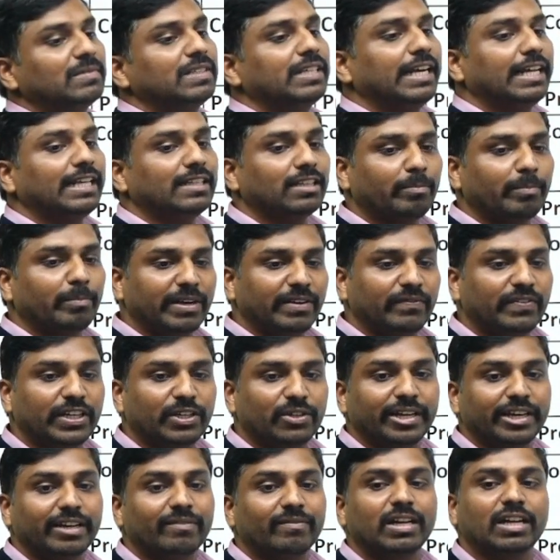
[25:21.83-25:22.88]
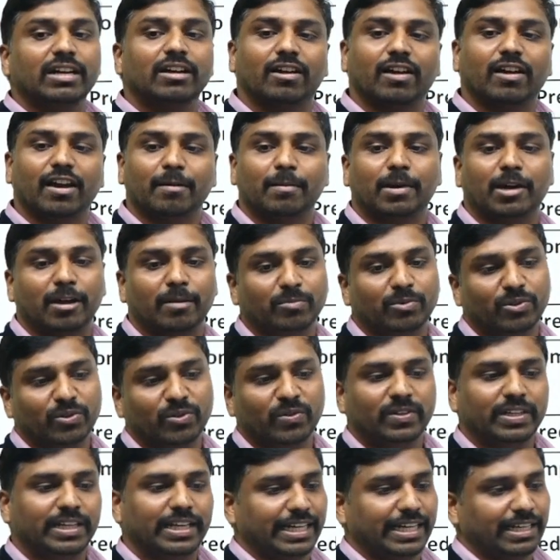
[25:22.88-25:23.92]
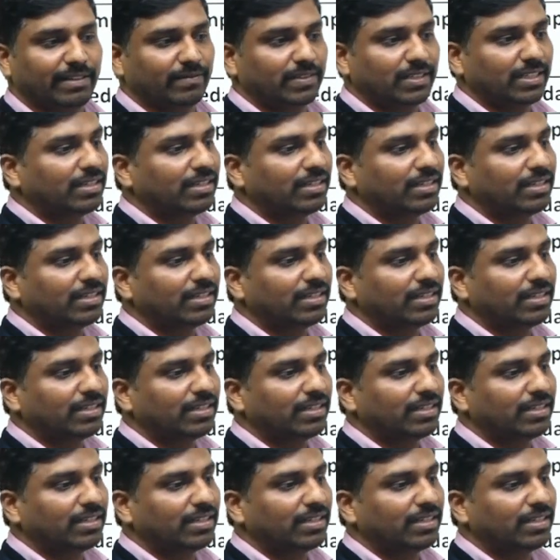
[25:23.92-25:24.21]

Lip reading: neither benefit to anyone nor harm to anyone.